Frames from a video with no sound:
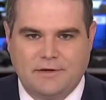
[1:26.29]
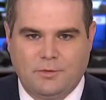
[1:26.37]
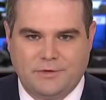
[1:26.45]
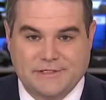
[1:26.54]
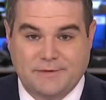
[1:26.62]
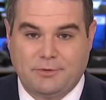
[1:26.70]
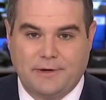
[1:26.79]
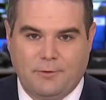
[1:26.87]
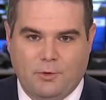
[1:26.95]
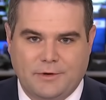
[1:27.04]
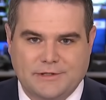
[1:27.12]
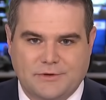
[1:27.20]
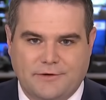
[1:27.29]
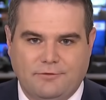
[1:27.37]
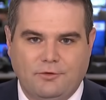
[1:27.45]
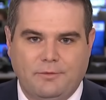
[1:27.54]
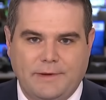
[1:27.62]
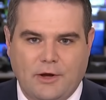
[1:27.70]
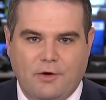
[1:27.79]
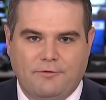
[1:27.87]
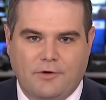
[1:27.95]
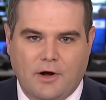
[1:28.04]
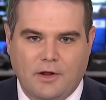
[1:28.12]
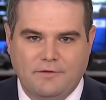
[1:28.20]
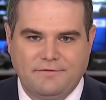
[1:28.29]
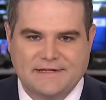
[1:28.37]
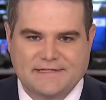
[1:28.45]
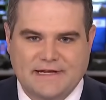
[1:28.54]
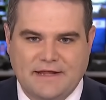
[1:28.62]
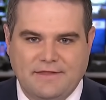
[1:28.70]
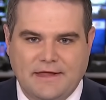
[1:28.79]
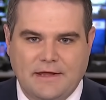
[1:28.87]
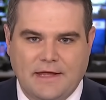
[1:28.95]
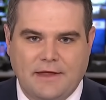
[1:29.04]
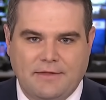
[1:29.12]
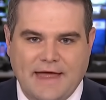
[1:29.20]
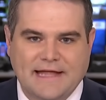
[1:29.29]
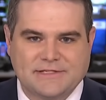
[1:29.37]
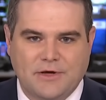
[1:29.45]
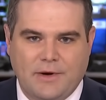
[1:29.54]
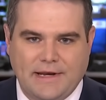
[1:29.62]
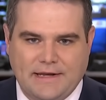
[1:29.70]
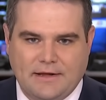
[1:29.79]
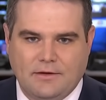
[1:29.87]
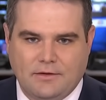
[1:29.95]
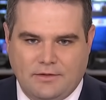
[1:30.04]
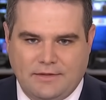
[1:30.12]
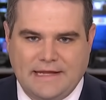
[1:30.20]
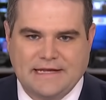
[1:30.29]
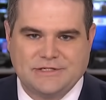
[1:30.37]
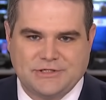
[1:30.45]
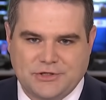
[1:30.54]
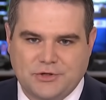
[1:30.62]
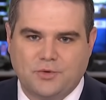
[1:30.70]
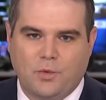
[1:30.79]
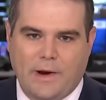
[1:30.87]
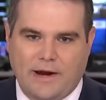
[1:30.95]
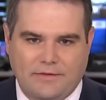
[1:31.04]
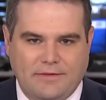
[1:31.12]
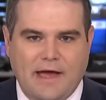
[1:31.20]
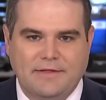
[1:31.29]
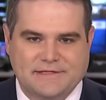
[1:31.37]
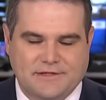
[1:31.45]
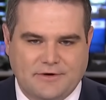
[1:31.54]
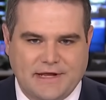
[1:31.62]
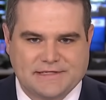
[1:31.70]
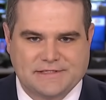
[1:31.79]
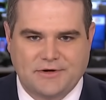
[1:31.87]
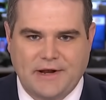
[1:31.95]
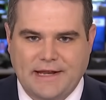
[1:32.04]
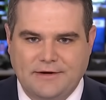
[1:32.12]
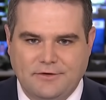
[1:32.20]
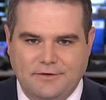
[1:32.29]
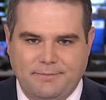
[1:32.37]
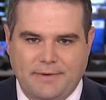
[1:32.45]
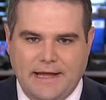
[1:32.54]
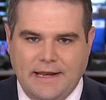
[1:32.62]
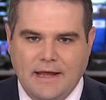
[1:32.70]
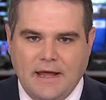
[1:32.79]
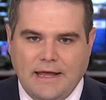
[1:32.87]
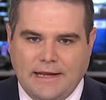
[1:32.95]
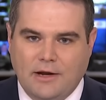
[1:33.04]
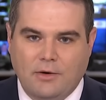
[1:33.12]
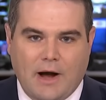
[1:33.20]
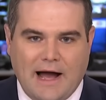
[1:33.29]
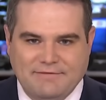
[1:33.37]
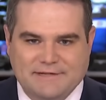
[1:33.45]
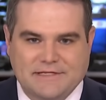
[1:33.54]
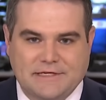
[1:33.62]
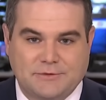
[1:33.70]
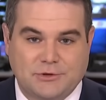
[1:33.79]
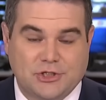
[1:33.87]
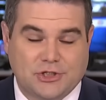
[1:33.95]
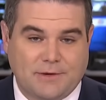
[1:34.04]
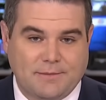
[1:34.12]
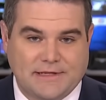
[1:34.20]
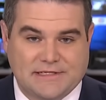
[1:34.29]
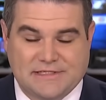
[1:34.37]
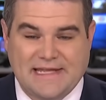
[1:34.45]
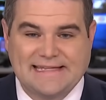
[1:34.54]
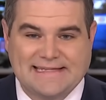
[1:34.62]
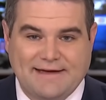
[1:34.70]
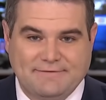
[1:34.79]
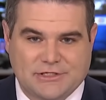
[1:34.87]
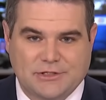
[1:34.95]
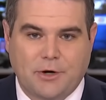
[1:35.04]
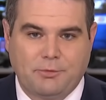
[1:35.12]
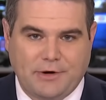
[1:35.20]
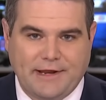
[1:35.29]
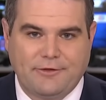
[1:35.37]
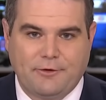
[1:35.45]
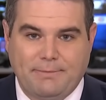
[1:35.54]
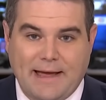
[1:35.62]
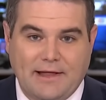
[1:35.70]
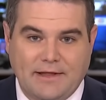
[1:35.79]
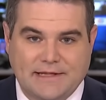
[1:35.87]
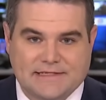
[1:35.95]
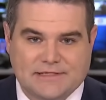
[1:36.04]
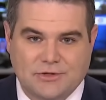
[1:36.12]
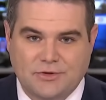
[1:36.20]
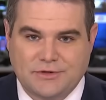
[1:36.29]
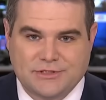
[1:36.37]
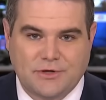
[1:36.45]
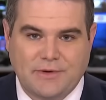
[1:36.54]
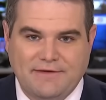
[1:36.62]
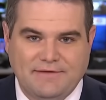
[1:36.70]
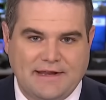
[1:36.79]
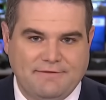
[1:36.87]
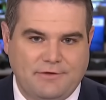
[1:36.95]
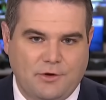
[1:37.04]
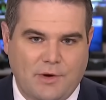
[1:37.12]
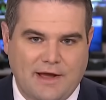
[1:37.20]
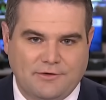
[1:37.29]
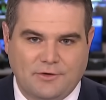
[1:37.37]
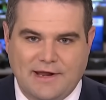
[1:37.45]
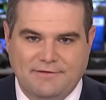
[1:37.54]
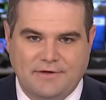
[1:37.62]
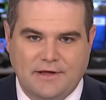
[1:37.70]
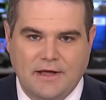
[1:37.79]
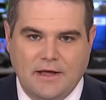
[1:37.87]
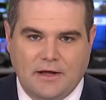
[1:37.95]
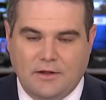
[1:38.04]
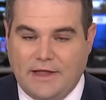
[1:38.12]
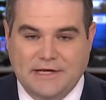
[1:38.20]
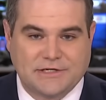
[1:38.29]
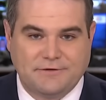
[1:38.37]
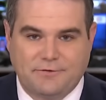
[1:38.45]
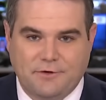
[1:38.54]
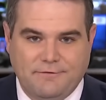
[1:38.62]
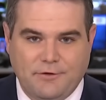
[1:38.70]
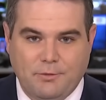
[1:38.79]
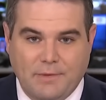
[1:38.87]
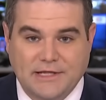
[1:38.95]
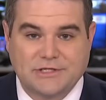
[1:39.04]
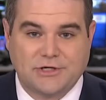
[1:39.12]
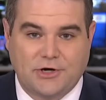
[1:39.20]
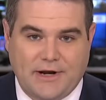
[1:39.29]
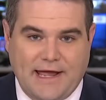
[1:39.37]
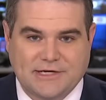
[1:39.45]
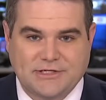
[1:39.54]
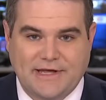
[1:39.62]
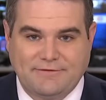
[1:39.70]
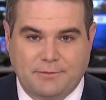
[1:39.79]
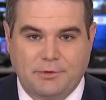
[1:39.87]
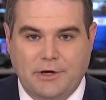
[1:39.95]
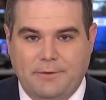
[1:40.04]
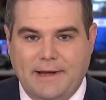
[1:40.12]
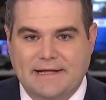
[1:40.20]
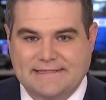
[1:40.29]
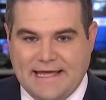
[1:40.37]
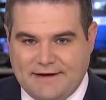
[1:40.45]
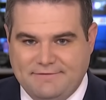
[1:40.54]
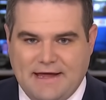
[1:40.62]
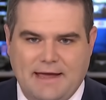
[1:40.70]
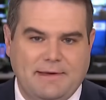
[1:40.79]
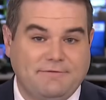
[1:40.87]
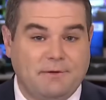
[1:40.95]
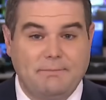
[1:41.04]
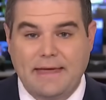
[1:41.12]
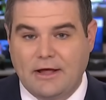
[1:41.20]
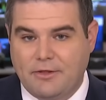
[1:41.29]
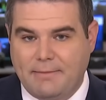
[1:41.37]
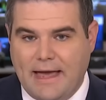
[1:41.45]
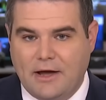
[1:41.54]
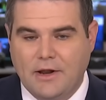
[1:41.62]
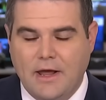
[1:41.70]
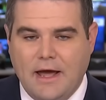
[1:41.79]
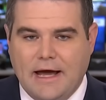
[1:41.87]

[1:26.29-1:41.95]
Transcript: the, the, Supreme Court is sort of looming over all of this, and I think yeah, that's, that's right. going to lead to where how these other cases are handled. But you know, obviously, Trump states have to start printing their ballots soon. So even if you ha don't have an election for a few months, you're going to actually have to print your ballots ahead of time. You have to mail them out